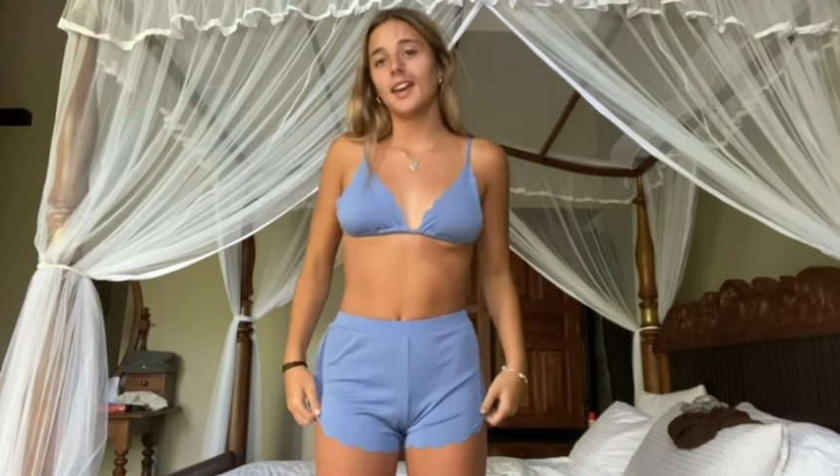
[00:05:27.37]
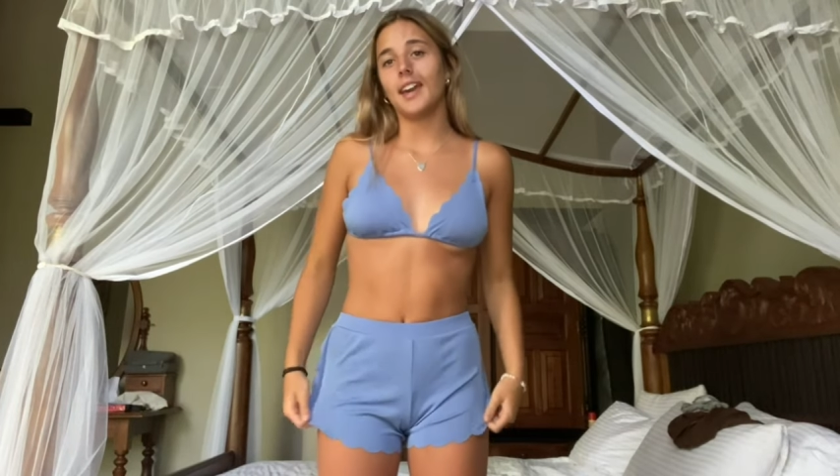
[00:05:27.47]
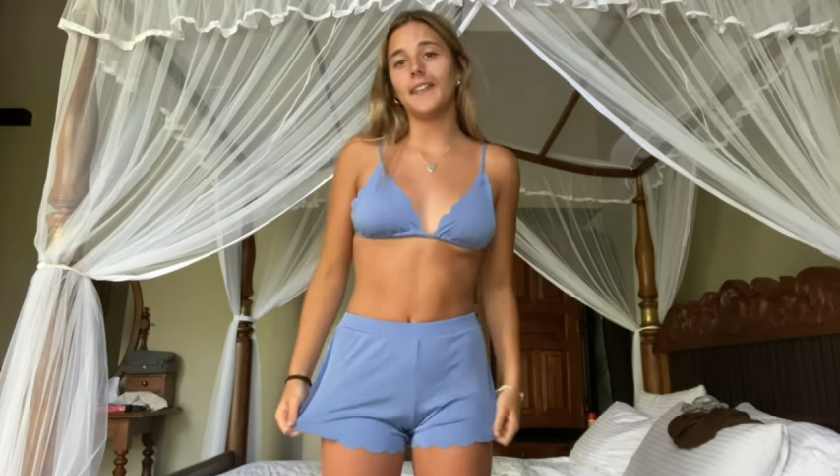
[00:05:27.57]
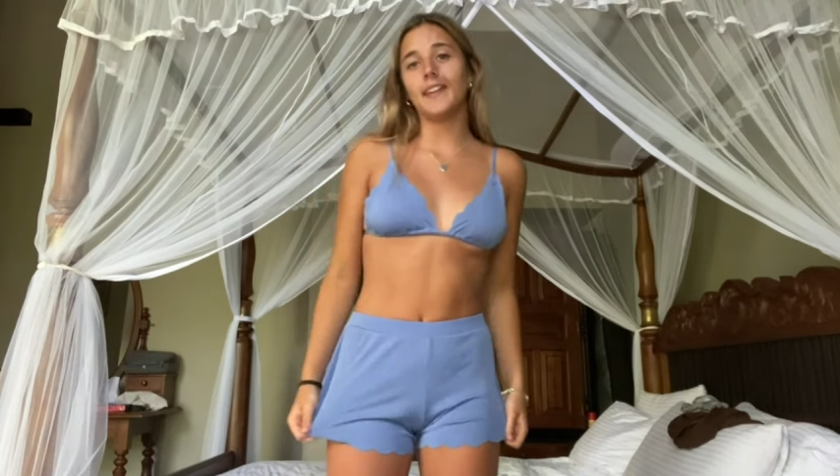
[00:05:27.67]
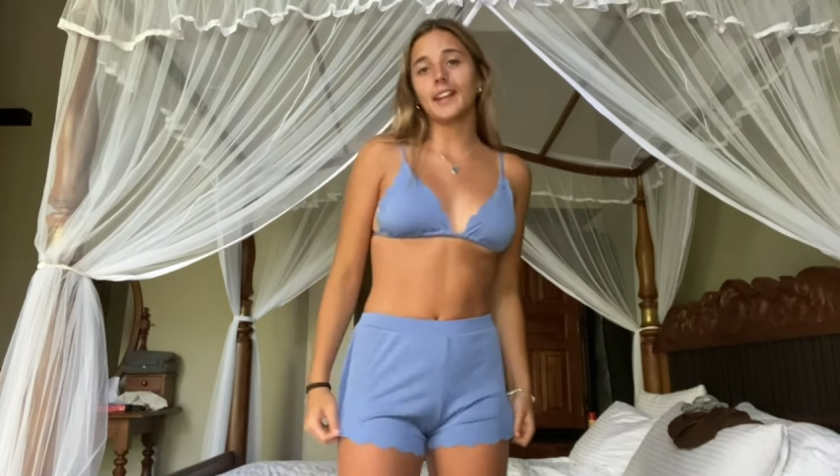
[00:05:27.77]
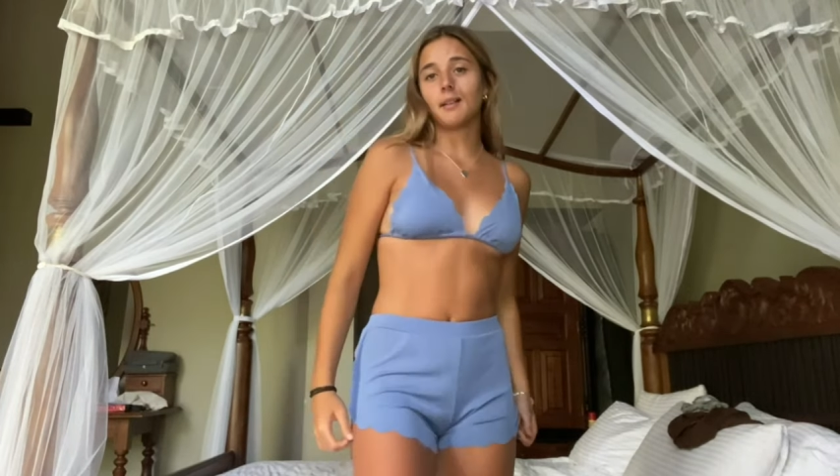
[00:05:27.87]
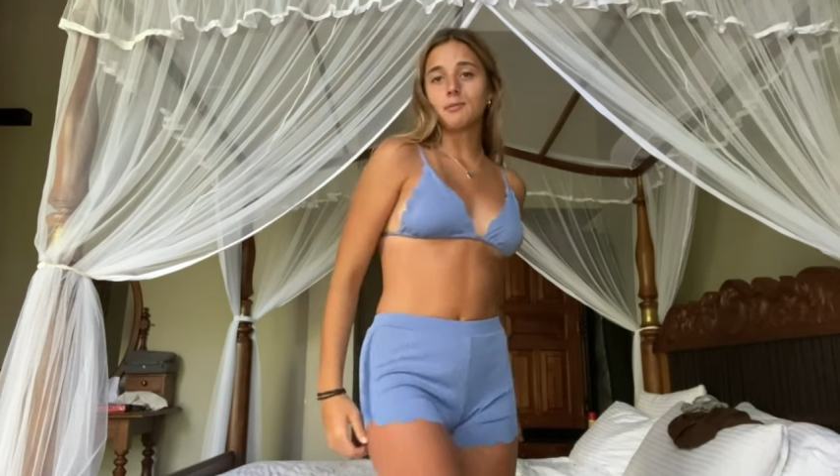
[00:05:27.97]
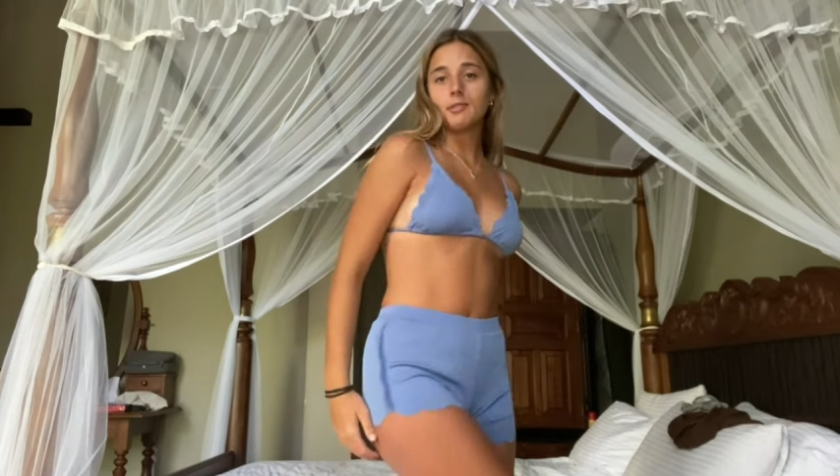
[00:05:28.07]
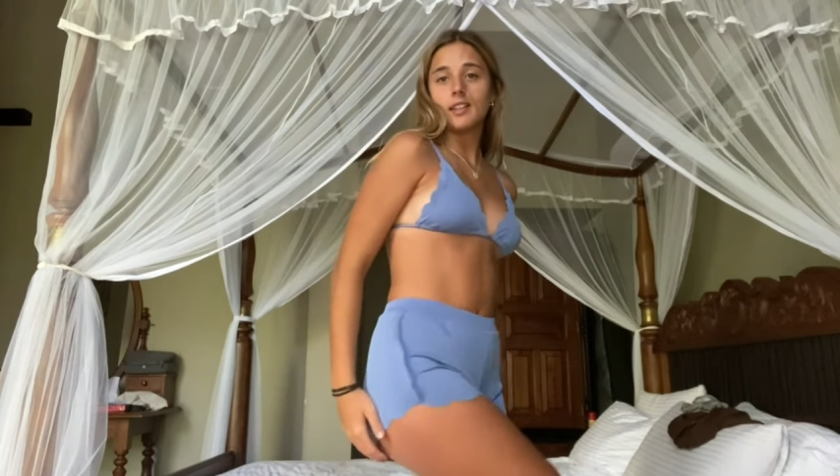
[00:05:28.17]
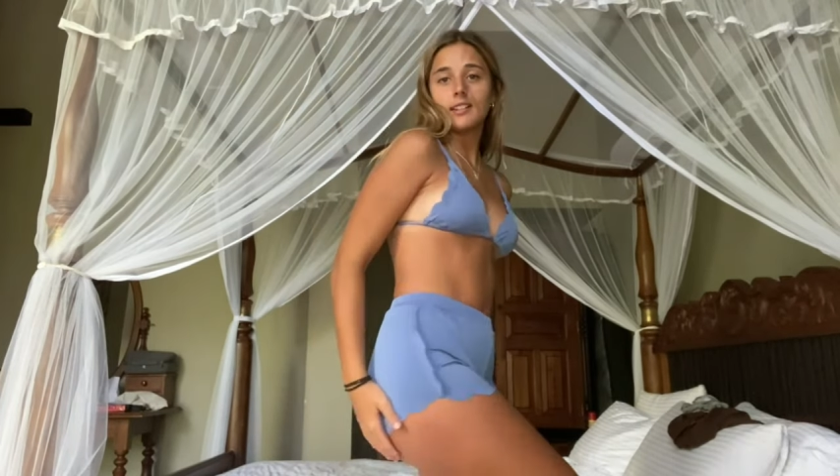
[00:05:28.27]
And then it
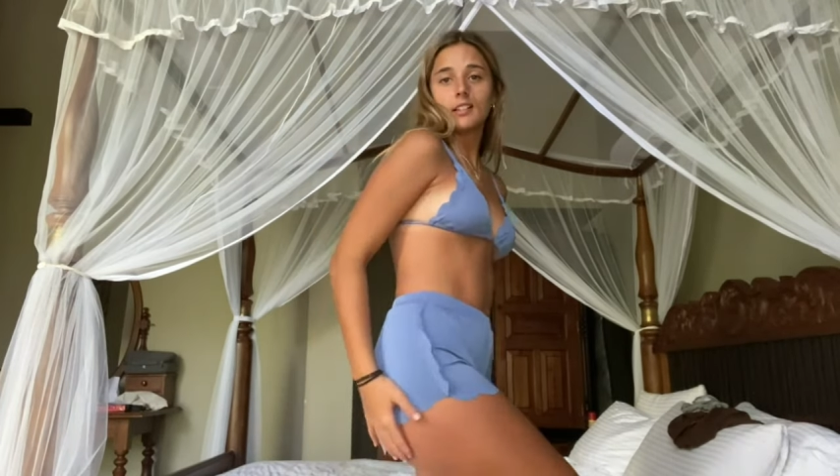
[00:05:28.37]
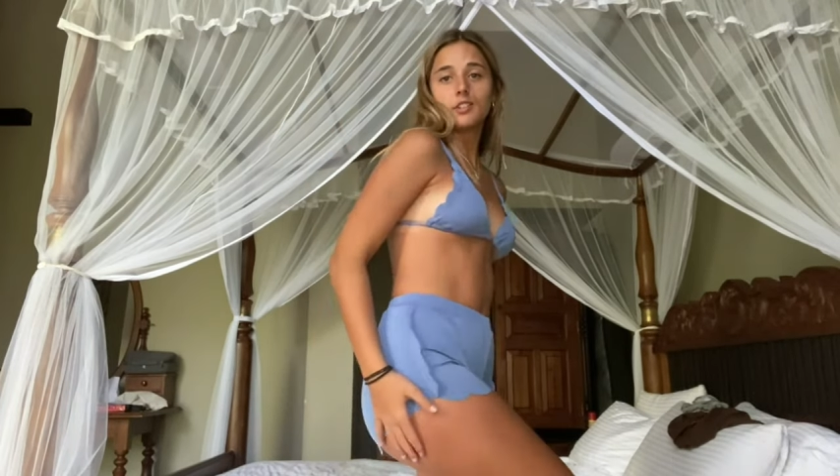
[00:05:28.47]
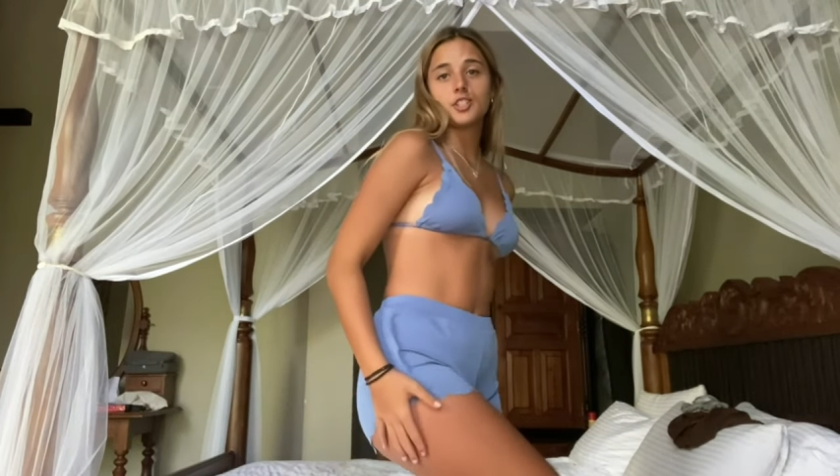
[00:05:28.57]
comes with these little